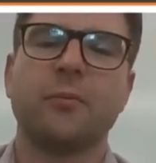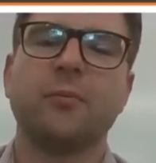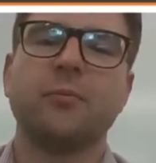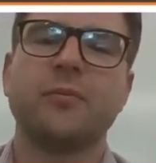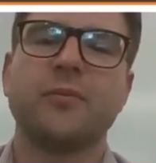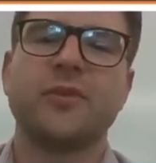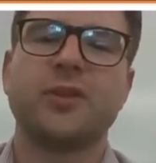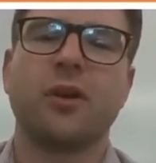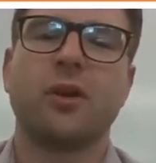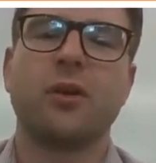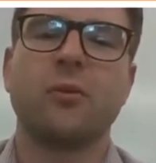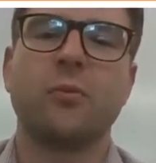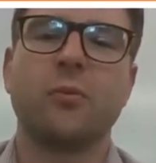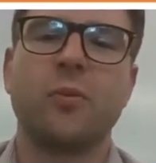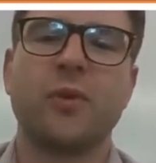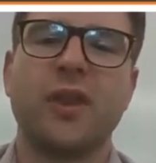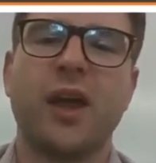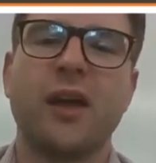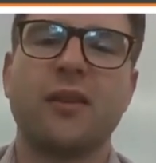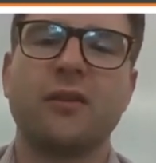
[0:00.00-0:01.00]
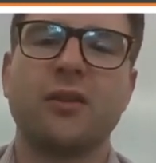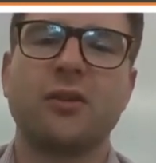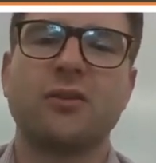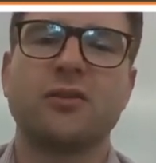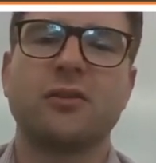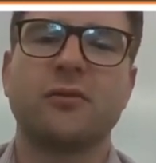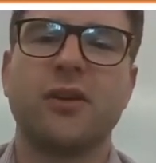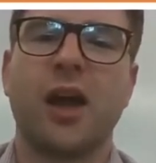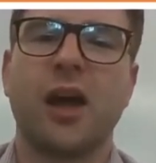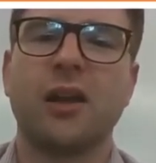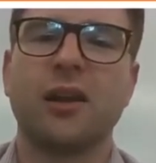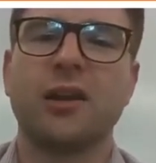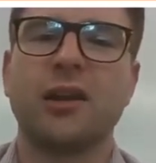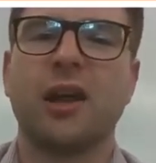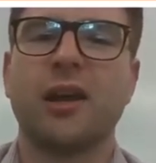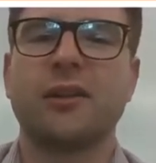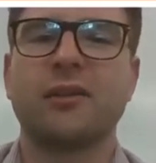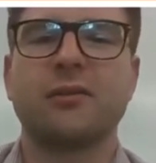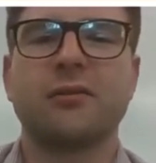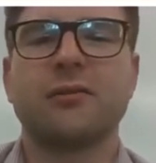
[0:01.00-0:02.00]
So without the use of color
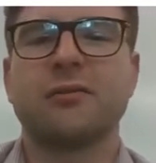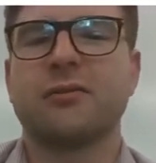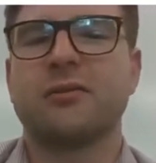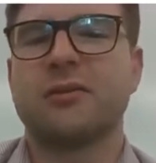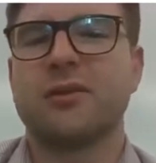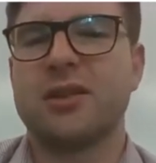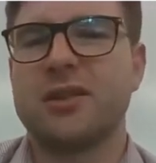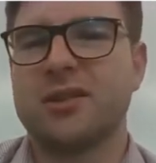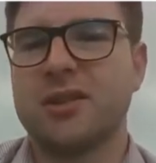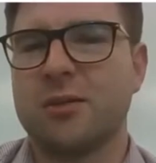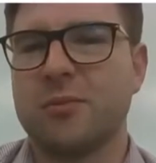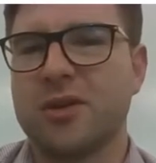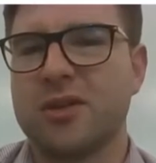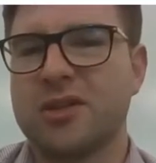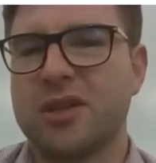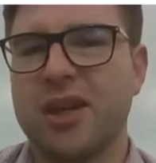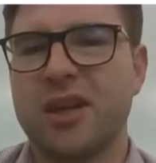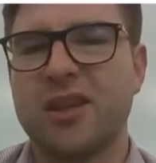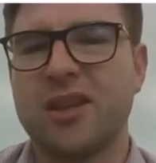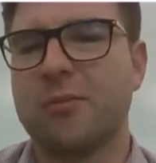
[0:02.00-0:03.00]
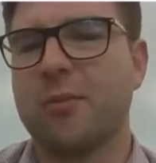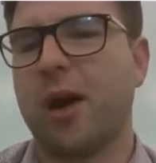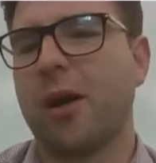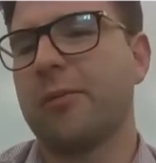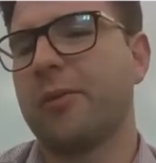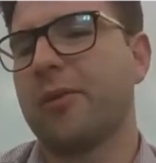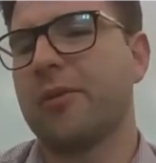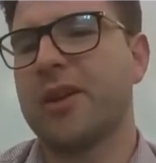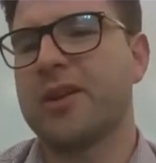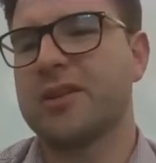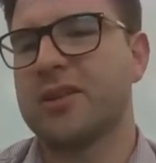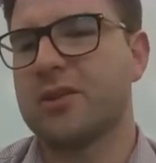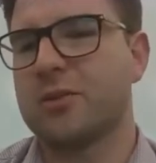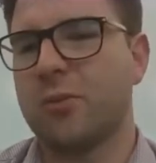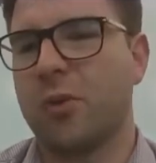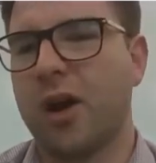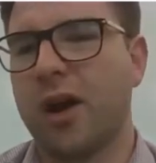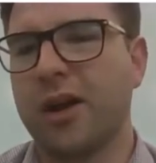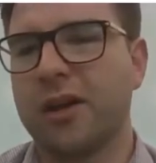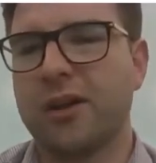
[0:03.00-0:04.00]
like this image here, there might be reasons
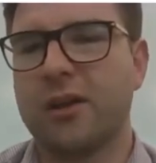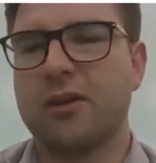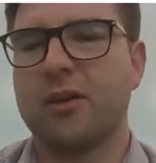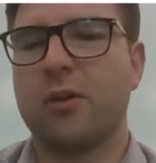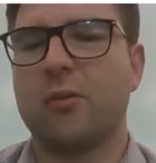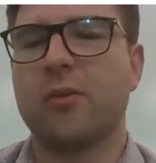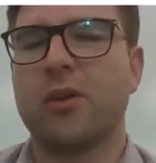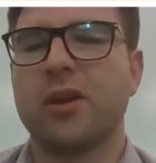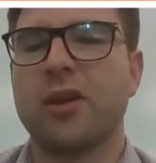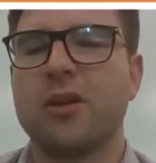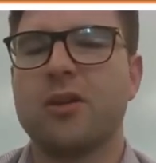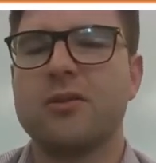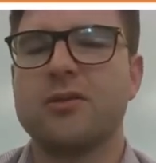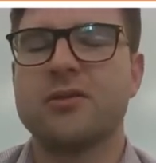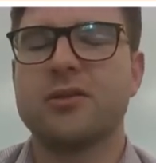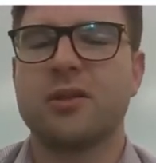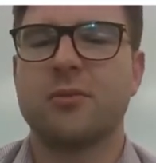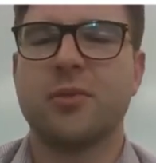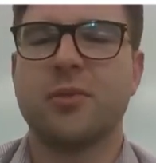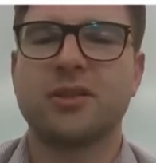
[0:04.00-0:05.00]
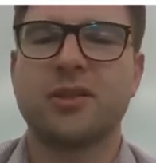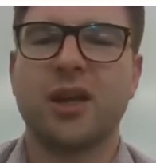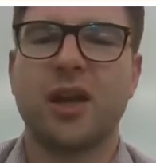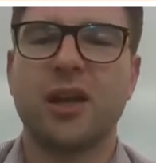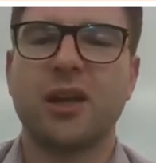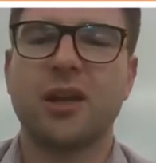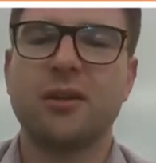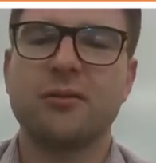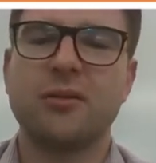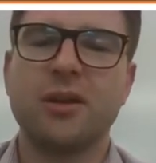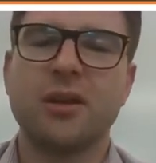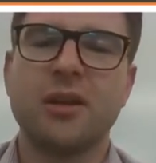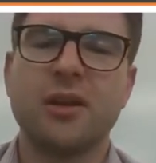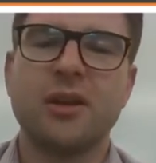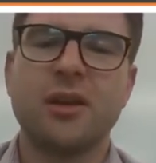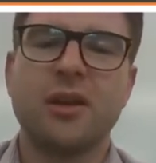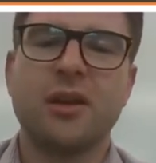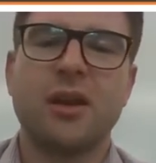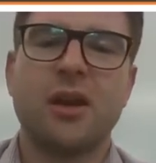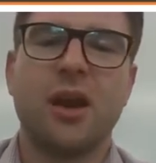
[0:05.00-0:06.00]
why you don't want to use so much color.
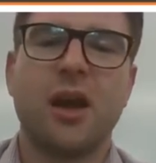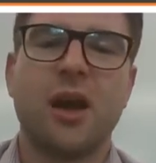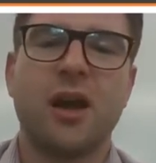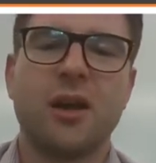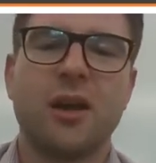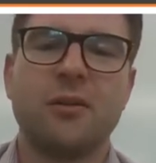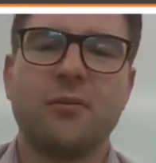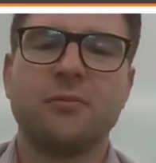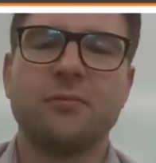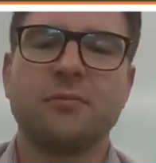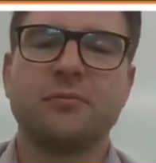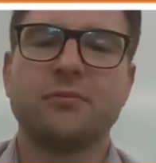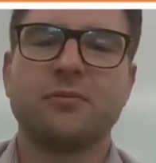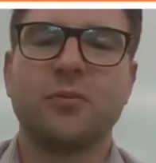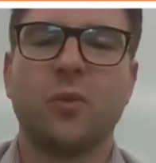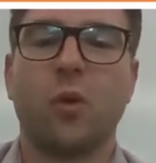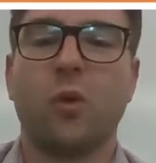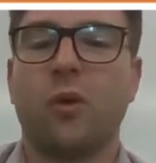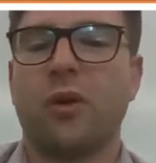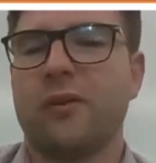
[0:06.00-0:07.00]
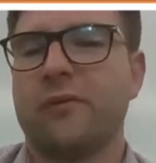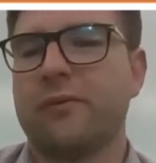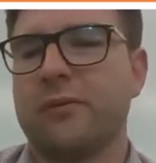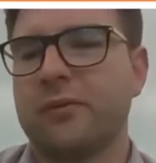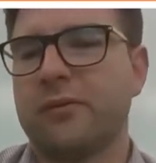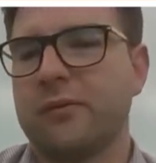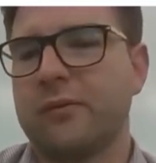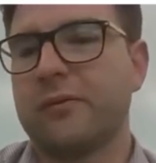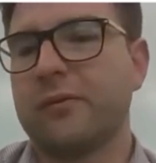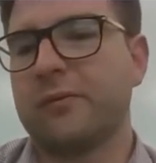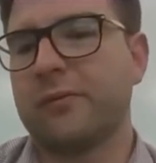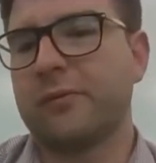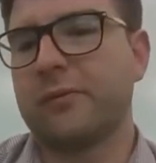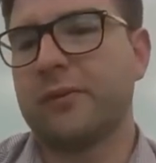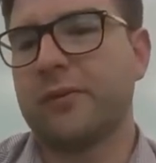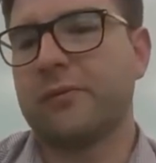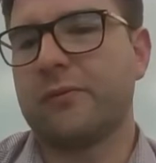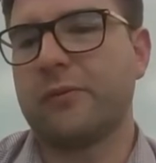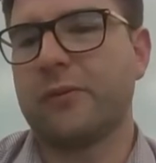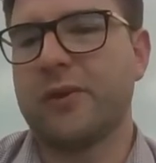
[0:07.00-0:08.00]
Or if,
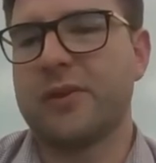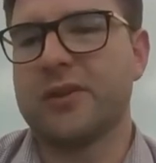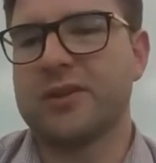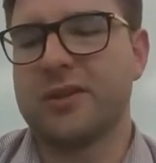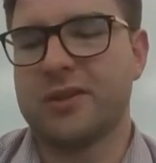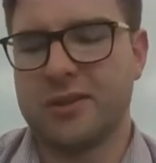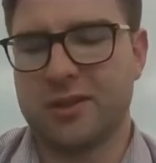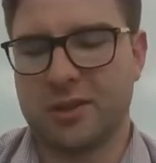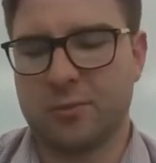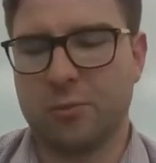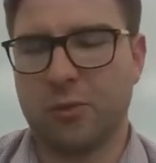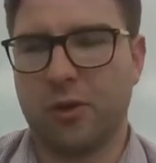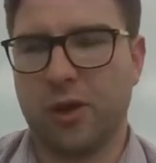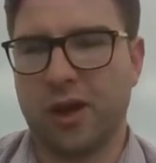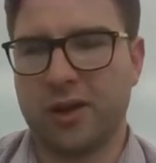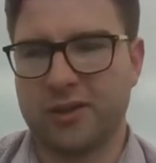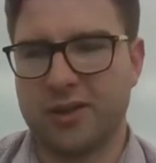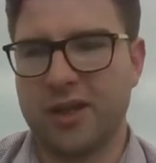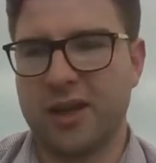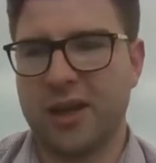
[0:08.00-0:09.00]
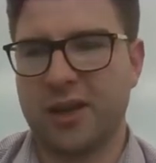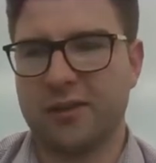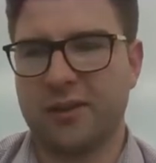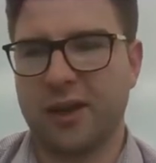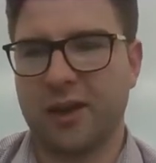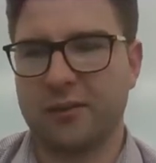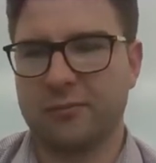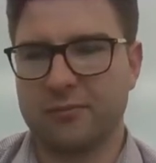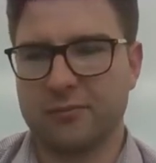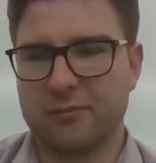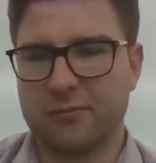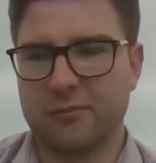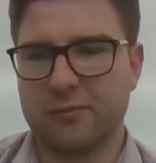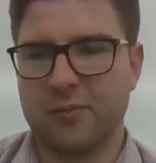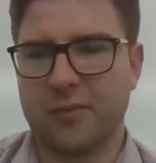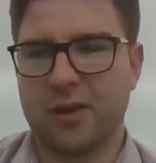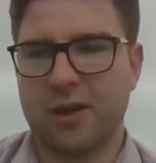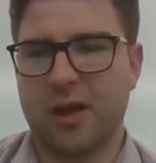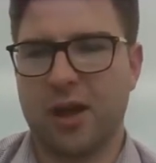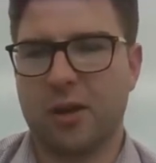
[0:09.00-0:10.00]
for instance, this product here that
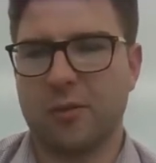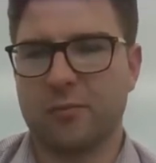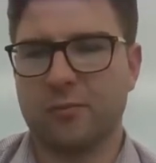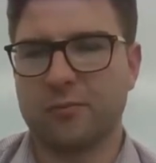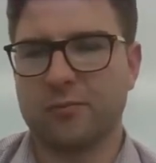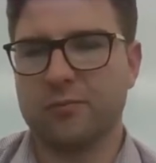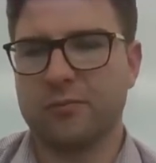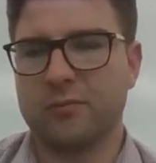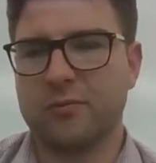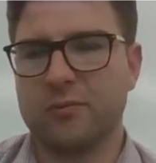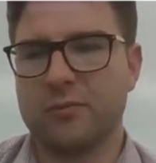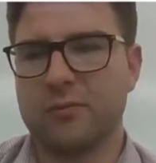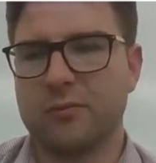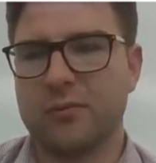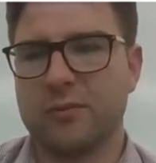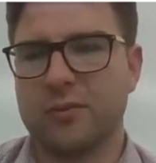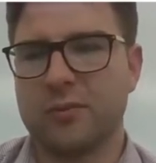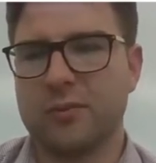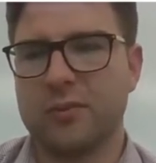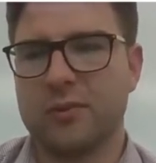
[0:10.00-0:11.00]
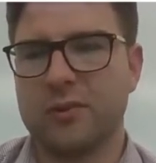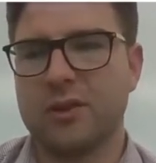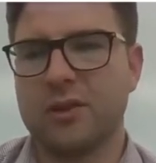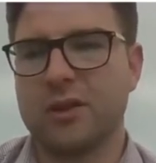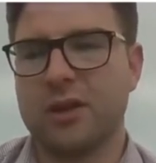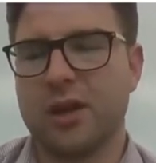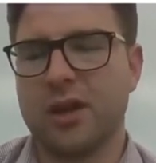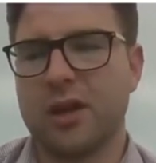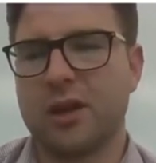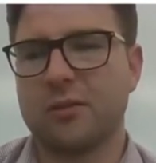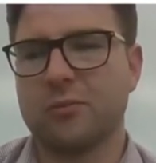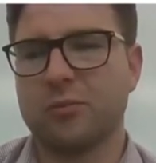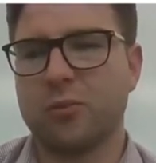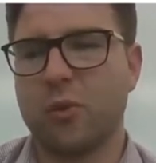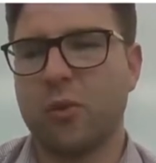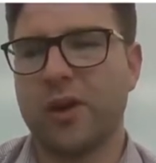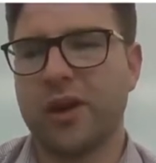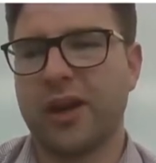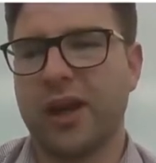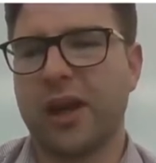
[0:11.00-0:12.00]
I'm
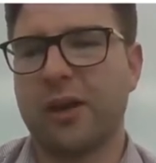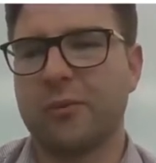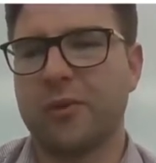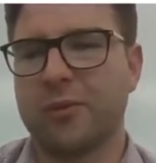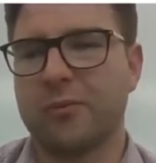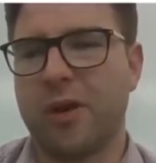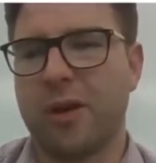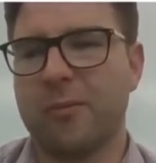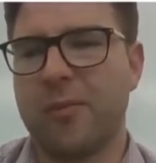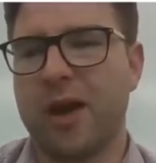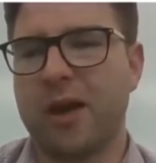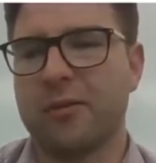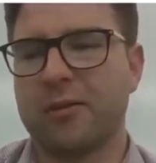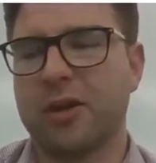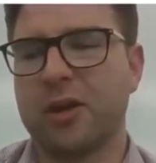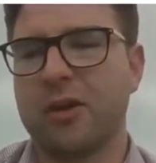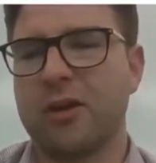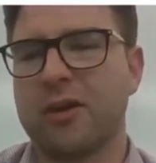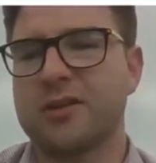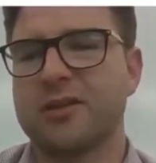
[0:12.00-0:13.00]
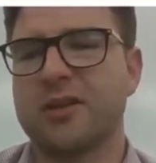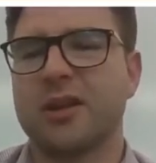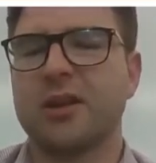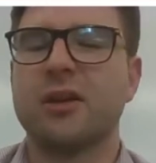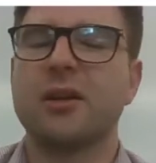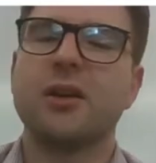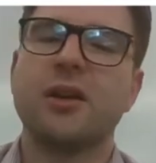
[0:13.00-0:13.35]
pointing at with my cursor,